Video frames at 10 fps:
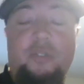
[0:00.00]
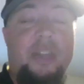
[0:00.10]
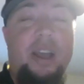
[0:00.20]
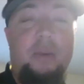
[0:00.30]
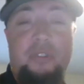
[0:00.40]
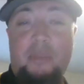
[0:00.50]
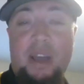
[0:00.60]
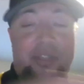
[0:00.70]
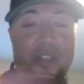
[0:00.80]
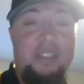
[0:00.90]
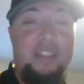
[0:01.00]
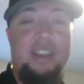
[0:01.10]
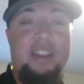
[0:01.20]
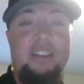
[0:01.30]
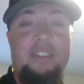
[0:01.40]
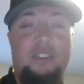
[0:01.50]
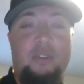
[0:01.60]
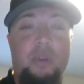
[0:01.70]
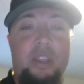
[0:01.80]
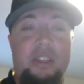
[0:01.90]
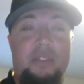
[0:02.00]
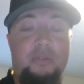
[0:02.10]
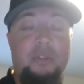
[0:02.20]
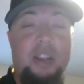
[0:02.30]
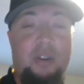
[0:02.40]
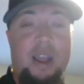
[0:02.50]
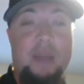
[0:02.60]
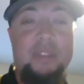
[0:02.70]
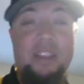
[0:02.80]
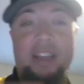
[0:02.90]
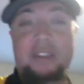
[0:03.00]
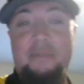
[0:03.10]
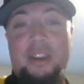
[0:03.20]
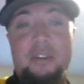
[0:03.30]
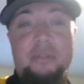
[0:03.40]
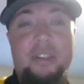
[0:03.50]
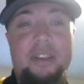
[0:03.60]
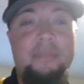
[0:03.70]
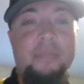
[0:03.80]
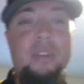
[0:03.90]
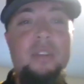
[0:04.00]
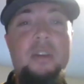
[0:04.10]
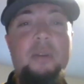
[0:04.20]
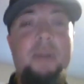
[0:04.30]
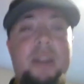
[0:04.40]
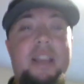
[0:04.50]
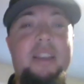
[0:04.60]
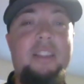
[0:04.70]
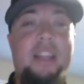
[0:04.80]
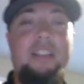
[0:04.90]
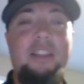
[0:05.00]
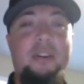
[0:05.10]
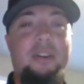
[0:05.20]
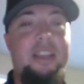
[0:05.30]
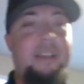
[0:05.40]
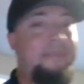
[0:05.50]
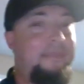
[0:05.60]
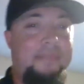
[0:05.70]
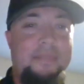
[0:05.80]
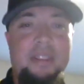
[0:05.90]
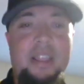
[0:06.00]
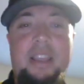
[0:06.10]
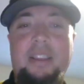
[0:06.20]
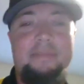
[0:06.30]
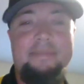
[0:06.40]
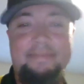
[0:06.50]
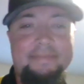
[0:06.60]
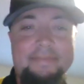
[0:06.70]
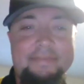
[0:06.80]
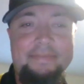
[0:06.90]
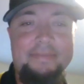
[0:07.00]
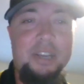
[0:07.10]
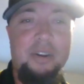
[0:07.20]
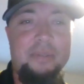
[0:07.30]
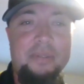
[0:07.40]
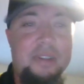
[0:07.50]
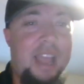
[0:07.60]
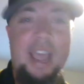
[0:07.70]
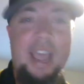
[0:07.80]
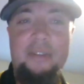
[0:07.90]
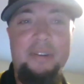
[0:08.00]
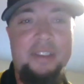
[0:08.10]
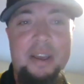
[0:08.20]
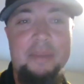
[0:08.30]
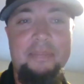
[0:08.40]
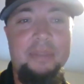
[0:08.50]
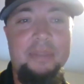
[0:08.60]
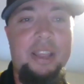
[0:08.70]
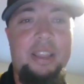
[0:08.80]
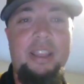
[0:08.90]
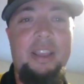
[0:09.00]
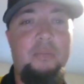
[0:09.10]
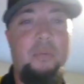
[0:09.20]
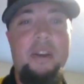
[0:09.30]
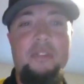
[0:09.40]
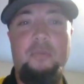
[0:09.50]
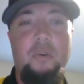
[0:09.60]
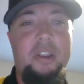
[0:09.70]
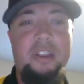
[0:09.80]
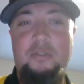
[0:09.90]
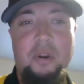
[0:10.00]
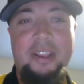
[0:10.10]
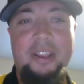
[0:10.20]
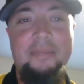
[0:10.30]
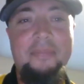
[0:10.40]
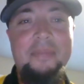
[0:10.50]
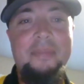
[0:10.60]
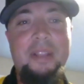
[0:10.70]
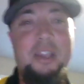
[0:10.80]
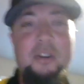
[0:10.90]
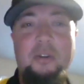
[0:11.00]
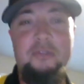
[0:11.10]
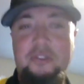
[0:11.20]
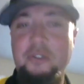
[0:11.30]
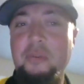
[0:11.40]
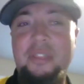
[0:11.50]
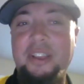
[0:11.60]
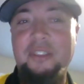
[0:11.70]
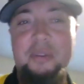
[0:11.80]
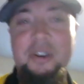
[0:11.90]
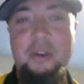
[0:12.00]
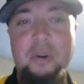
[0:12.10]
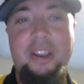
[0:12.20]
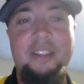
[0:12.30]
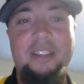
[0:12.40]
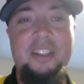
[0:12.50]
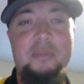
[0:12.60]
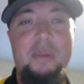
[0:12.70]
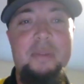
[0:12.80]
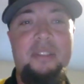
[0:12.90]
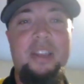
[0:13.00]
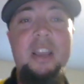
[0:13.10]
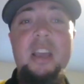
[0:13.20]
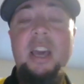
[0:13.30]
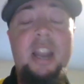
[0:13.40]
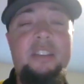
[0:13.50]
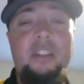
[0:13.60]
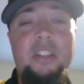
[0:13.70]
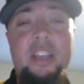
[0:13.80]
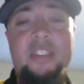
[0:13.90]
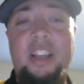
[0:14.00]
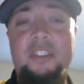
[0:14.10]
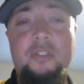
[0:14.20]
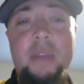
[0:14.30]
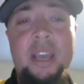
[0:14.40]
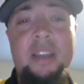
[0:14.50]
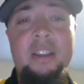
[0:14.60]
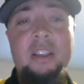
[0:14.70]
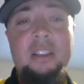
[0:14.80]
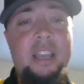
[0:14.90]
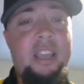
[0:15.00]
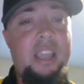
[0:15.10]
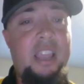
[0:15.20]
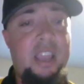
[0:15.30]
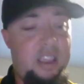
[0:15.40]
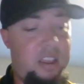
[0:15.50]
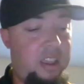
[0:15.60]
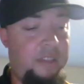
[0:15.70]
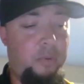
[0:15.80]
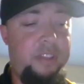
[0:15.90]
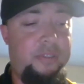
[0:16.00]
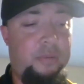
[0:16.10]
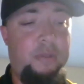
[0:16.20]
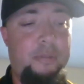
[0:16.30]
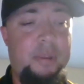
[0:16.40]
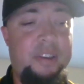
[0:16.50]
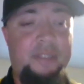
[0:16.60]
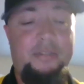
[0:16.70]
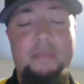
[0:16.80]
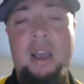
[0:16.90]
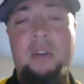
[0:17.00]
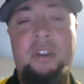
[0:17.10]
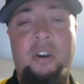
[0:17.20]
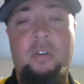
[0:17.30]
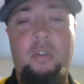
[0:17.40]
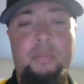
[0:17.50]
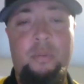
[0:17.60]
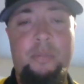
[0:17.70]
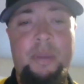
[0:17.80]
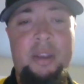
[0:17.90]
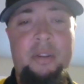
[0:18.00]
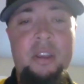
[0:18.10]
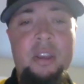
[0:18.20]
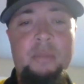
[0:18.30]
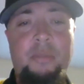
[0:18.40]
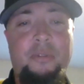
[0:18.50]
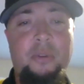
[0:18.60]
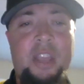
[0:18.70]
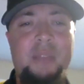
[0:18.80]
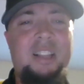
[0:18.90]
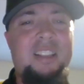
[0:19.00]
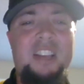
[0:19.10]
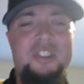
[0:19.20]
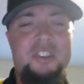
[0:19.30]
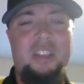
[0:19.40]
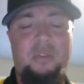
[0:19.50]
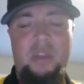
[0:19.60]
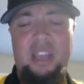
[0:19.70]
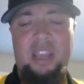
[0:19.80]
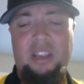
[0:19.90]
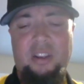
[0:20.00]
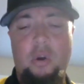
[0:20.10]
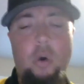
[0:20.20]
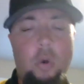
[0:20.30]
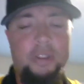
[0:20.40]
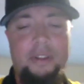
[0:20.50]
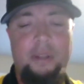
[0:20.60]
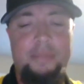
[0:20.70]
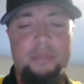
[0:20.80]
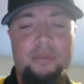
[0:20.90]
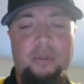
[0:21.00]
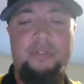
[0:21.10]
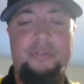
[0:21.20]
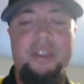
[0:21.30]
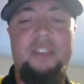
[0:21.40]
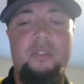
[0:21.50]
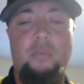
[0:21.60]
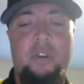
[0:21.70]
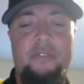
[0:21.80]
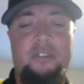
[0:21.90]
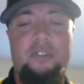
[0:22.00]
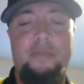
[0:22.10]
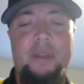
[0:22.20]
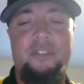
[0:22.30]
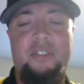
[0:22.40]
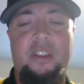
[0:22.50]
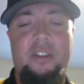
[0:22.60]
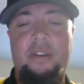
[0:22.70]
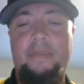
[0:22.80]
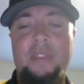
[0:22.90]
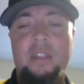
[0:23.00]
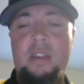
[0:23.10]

So that was my thing then until we threw like crap. And then I had to find a new thing. But it, like, literally, like, you know, every time, like, if whatever's working is working. Like, you don't screw with things when they're working. That's my big thing. And I tell the kids that too, man. Like, if we throw from a different mound in our home bullpen before the game, like last year, like we had like a hole developing before it was fixed in one of the turf mounds down there.